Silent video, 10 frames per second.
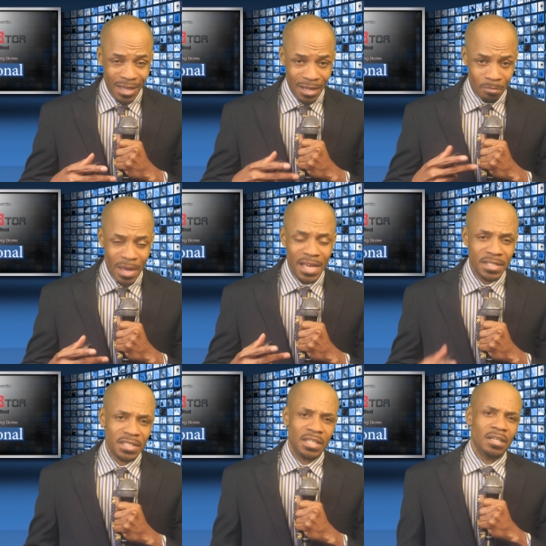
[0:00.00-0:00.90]

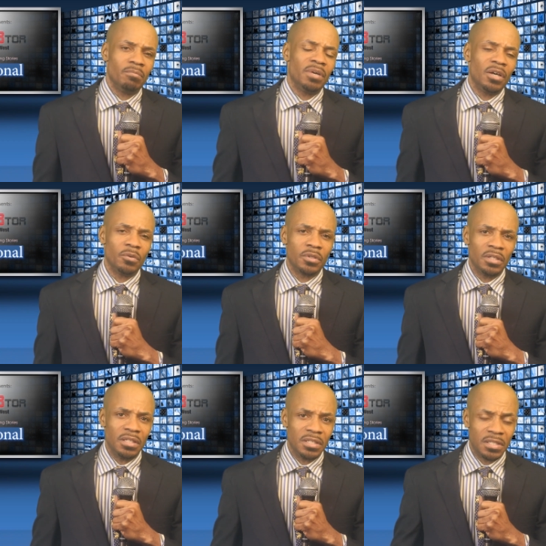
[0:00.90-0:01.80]
amazing about
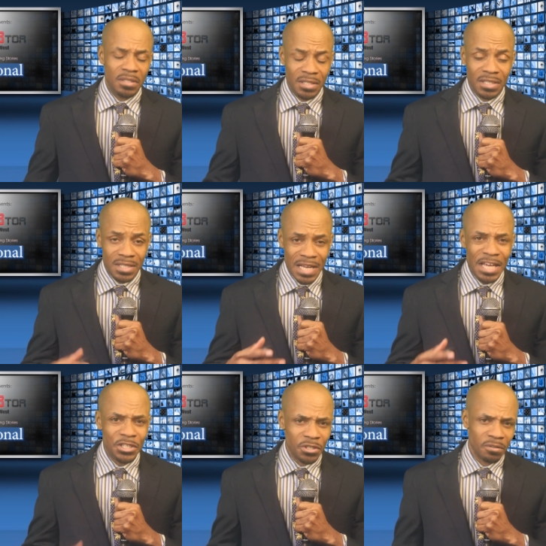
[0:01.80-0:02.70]
this this
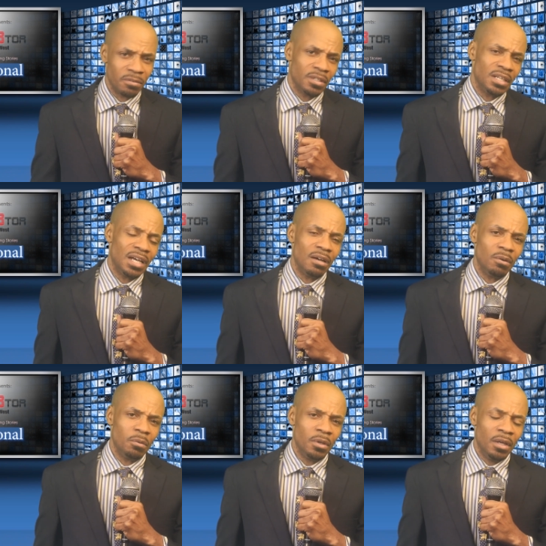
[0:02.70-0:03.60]
nature and how